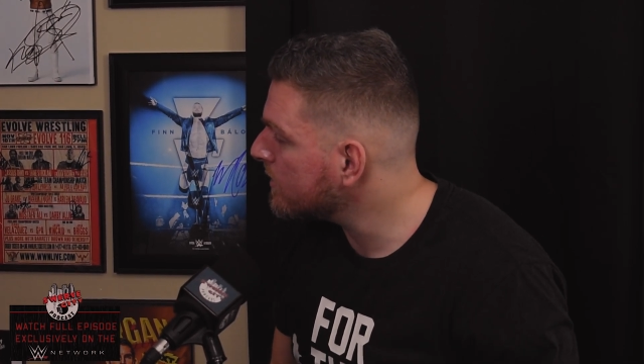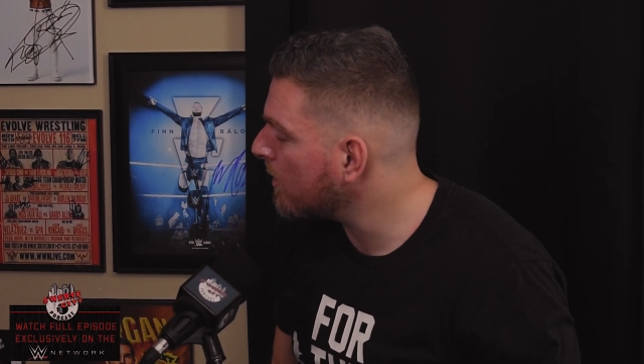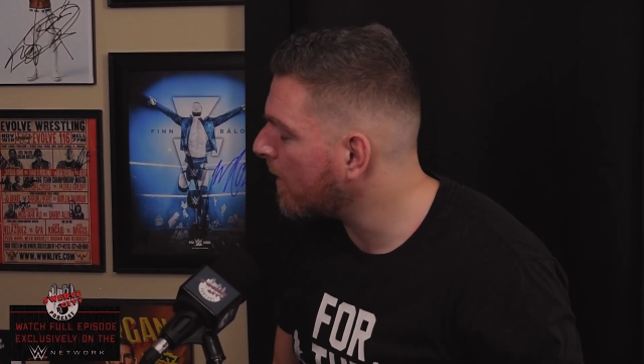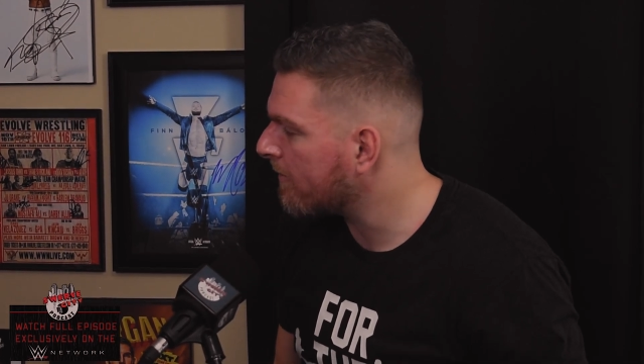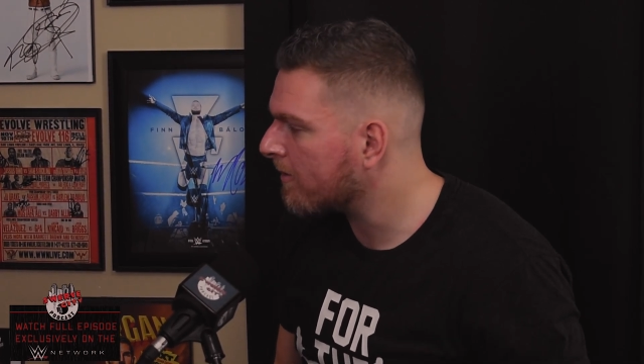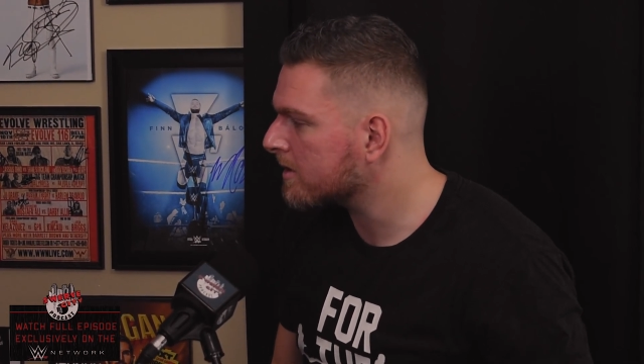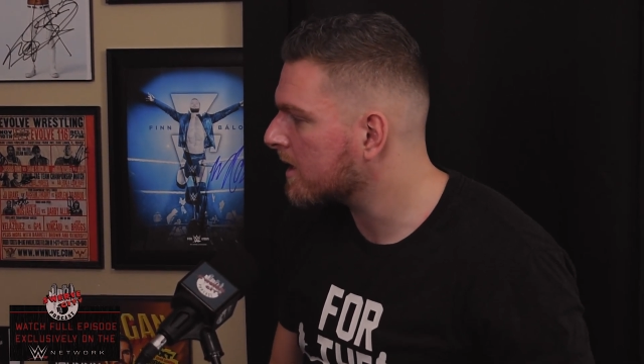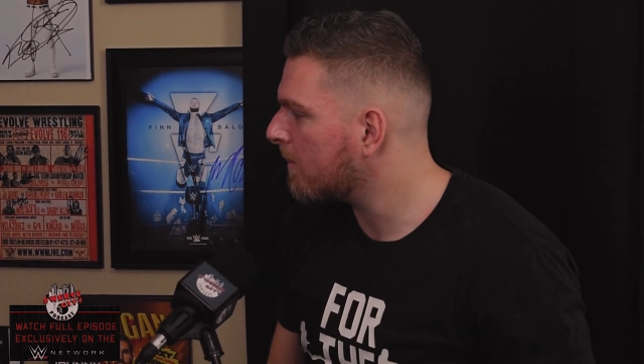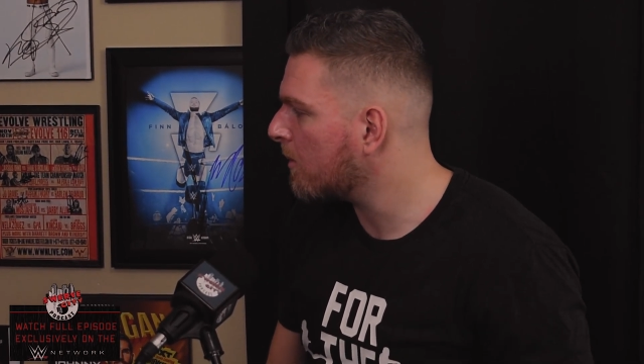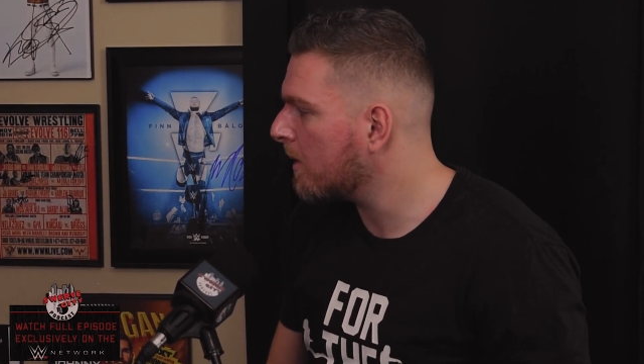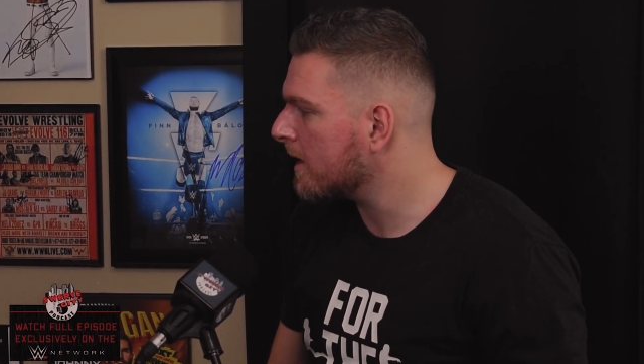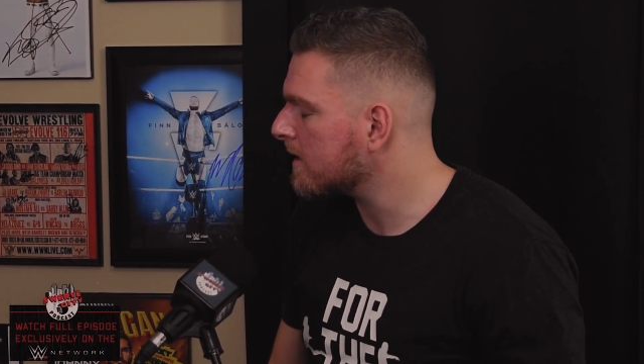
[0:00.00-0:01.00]
my first
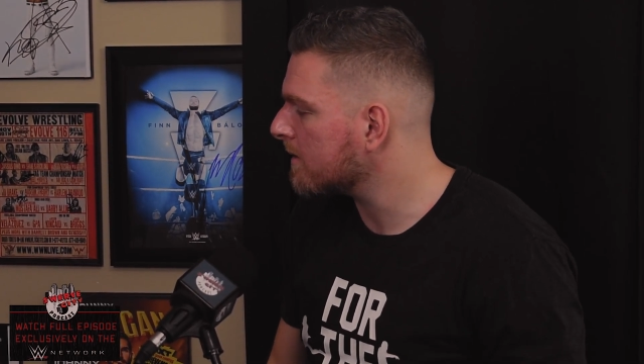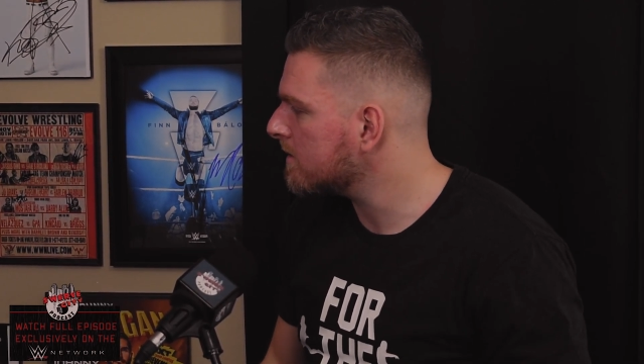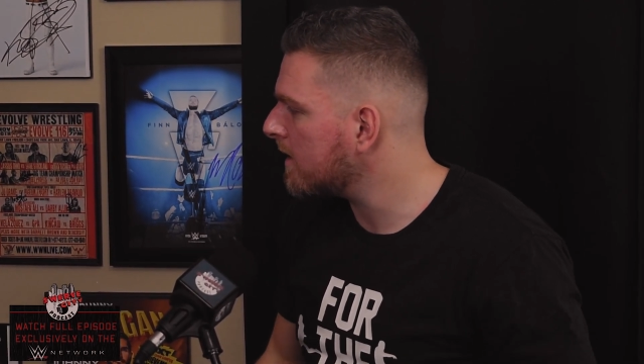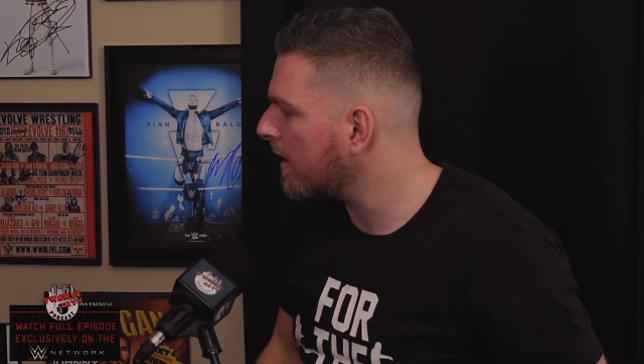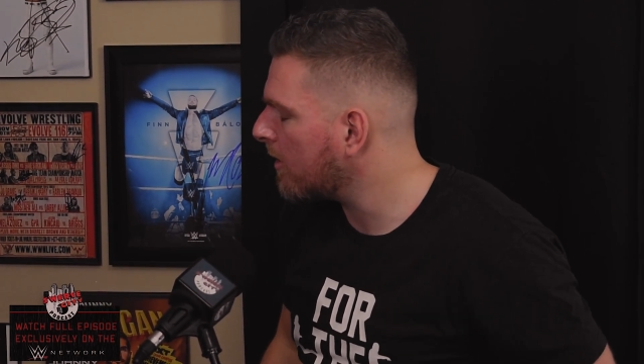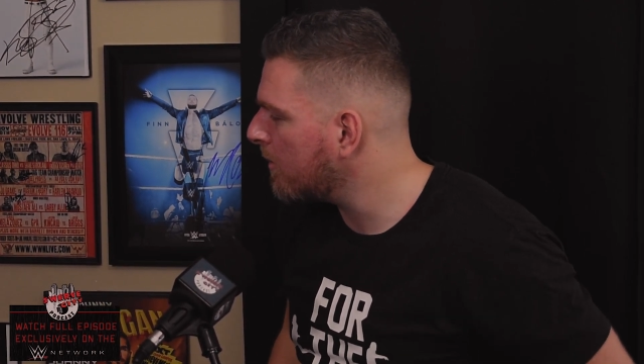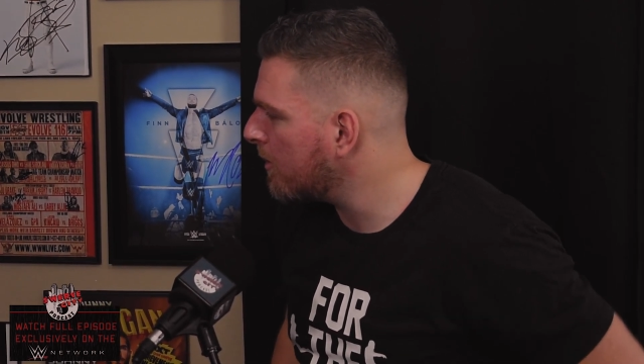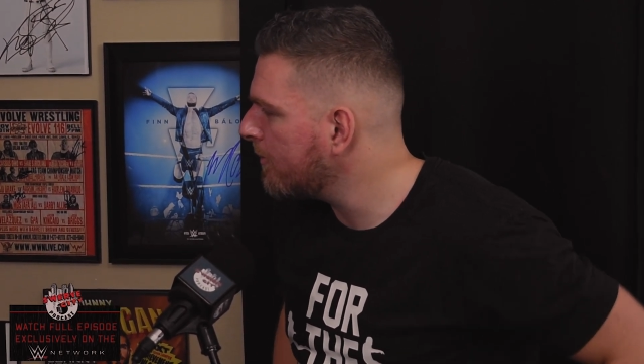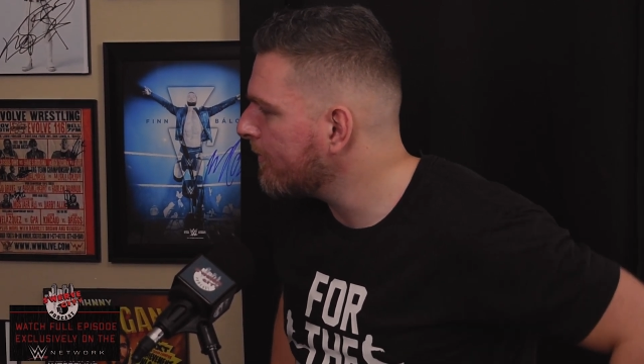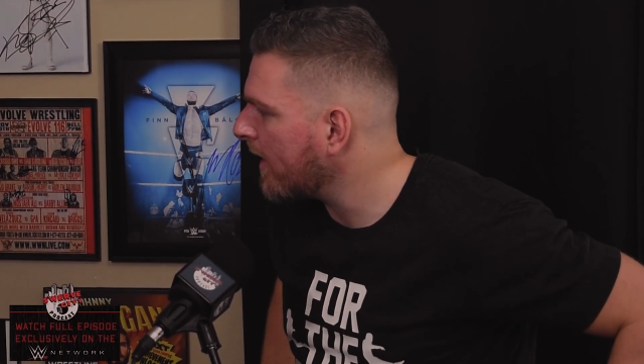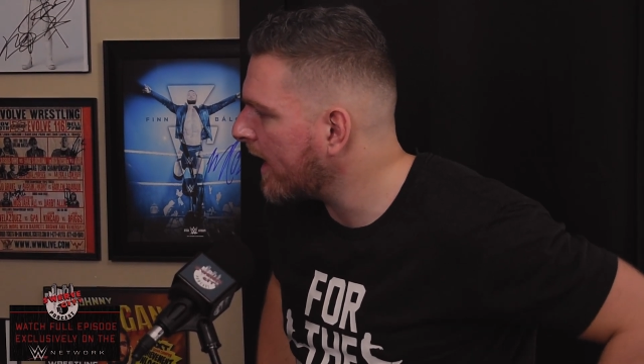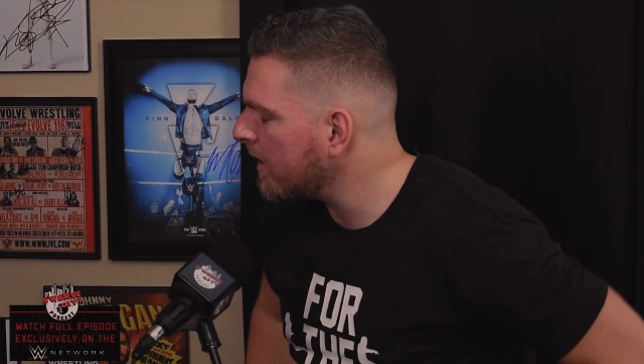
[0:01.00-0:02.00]
couple weeks, I was terrible.
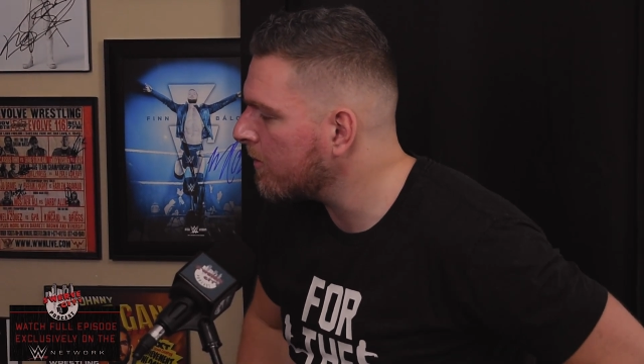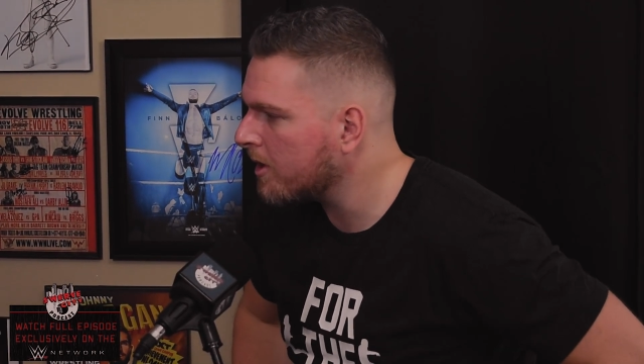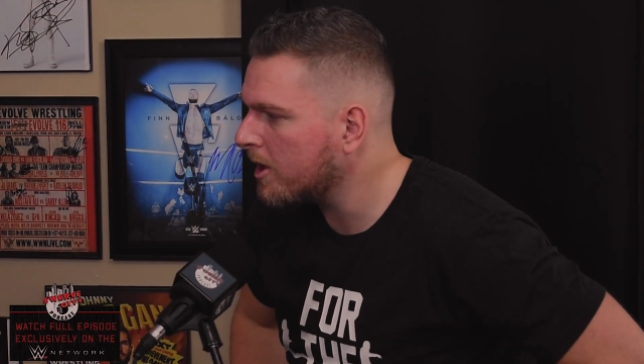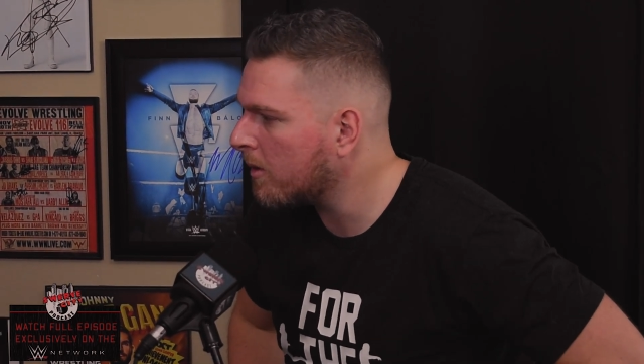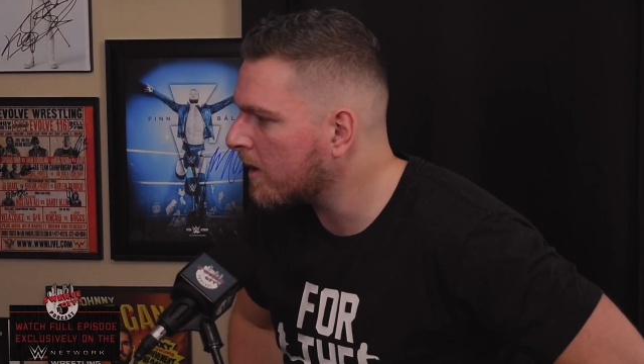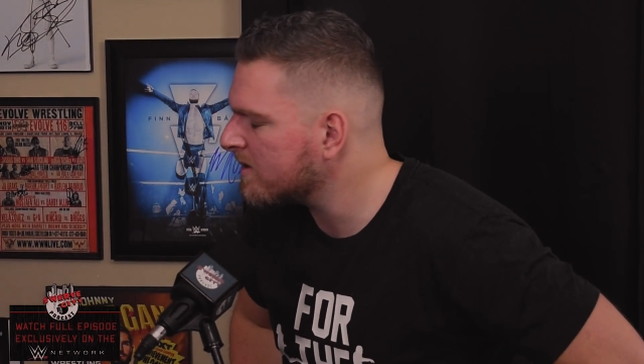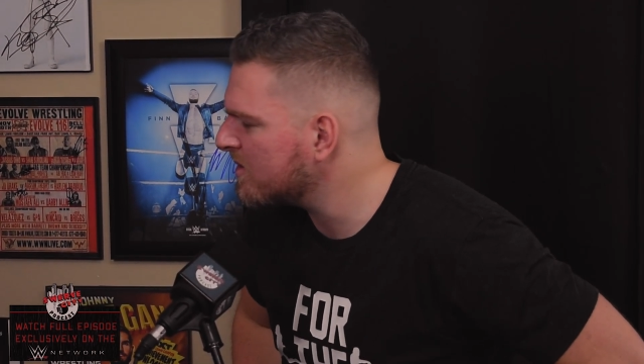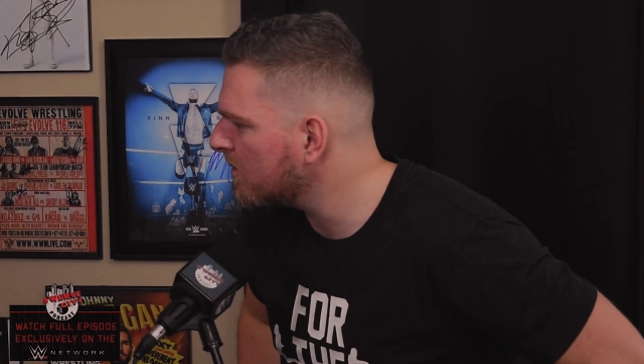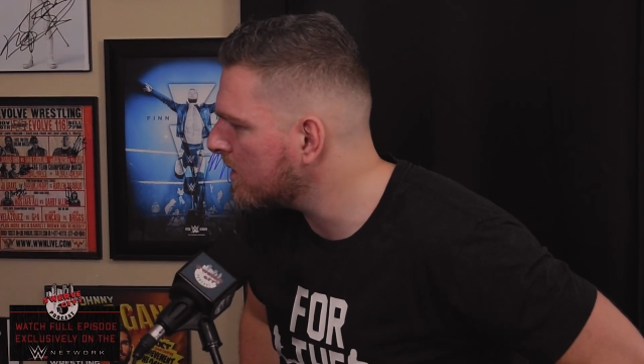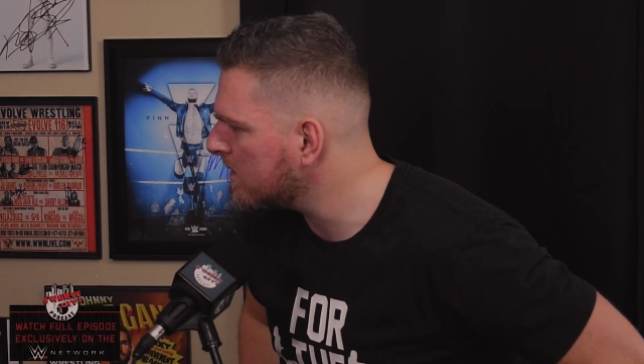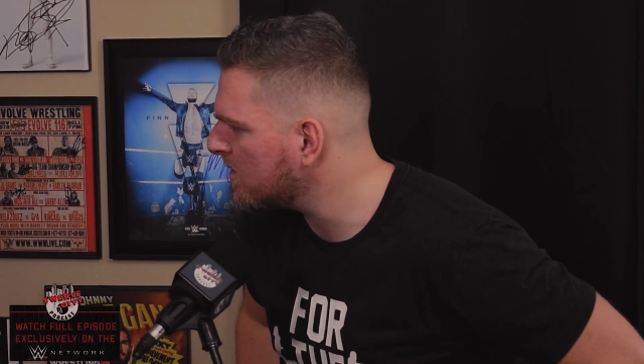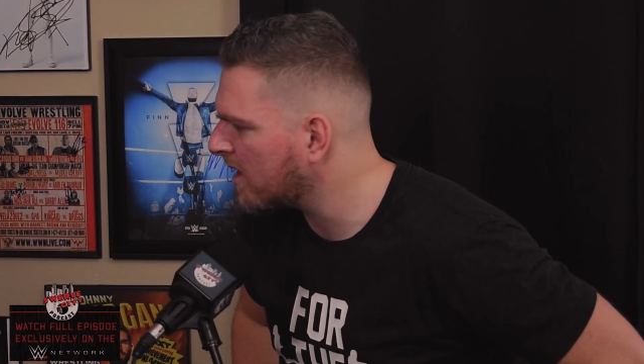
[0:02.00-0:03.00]
I didn't really know what I was
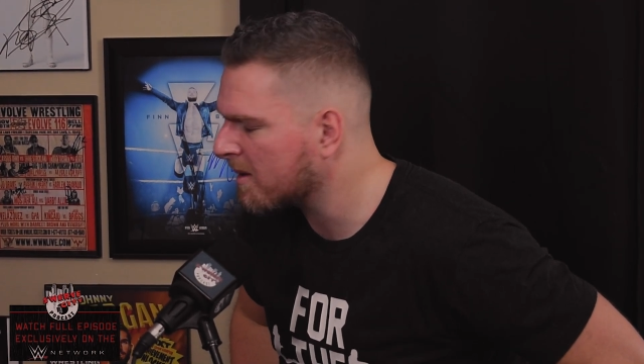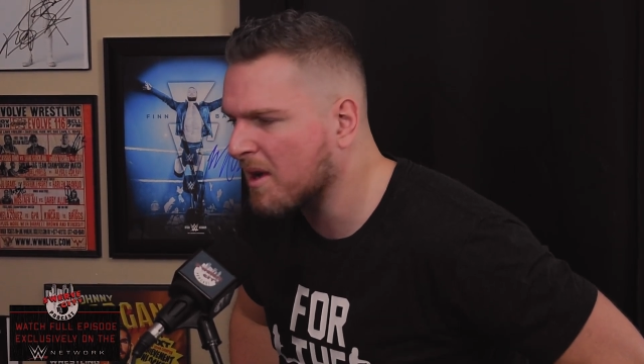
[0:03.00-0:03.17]
doing until